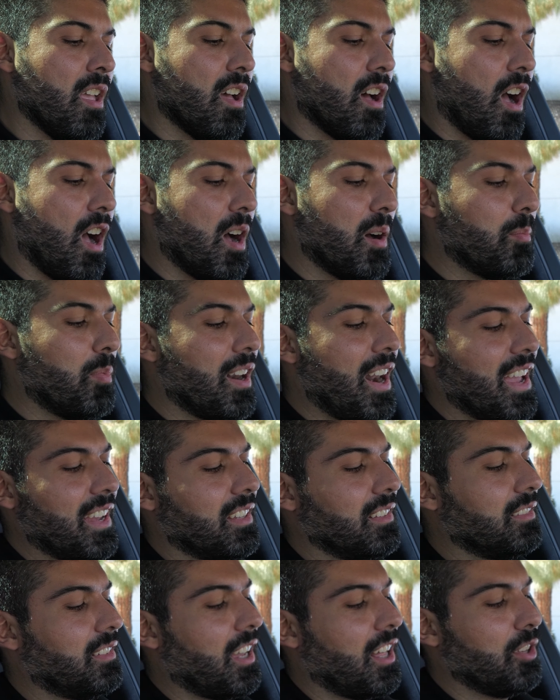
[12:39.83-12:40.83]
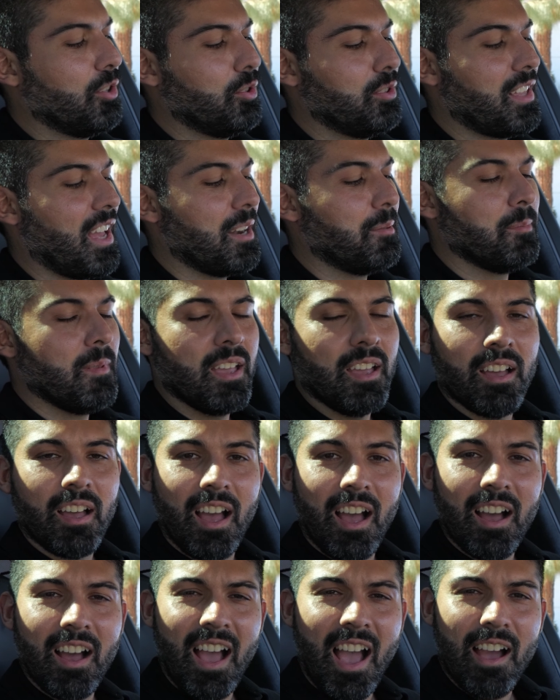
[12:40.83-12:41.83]
But I can tell you that
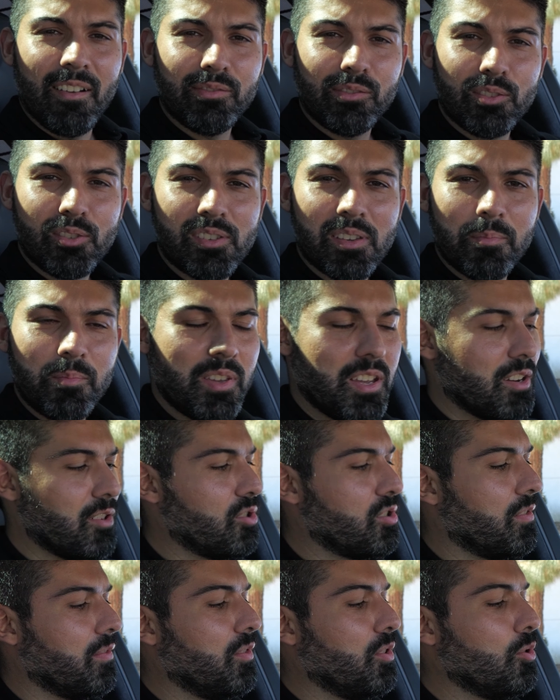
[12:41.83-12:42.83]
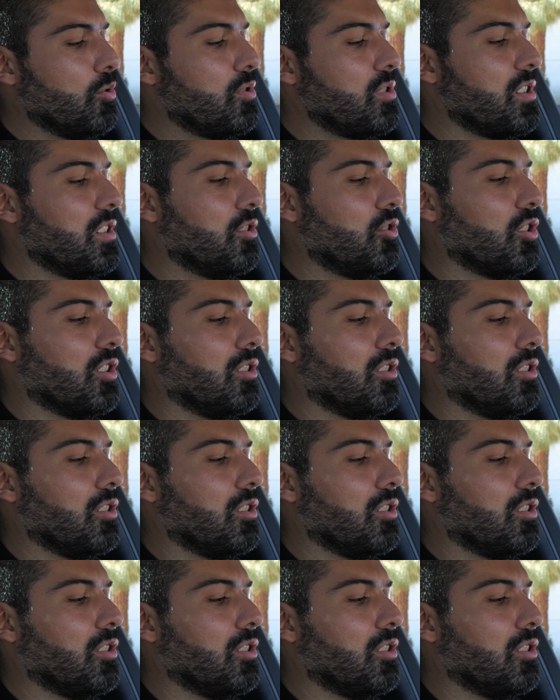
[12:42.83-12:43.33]
after some years of usage,